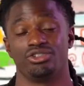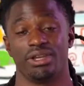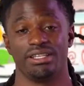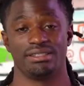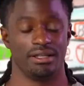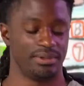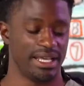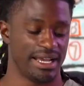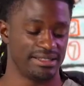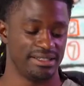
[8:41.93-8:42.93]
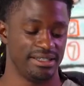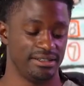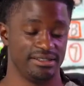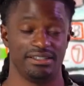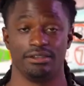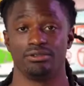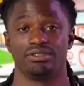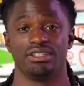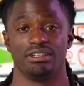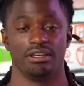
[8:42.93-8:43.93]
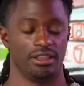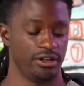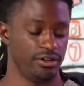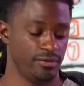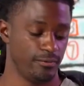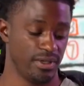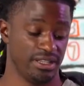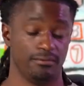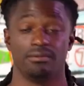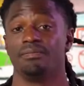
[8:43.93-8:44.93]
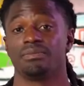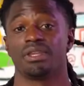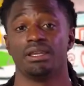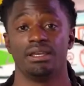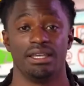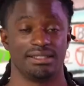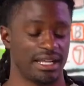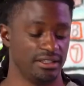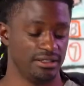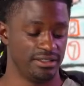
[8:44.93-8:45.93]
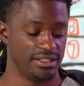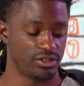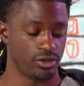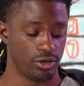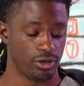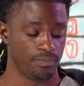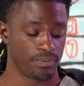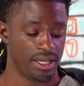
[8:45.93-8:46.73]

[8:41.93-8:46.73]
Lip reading: The trade setup that I see, the signals and the alert inside of the Discord.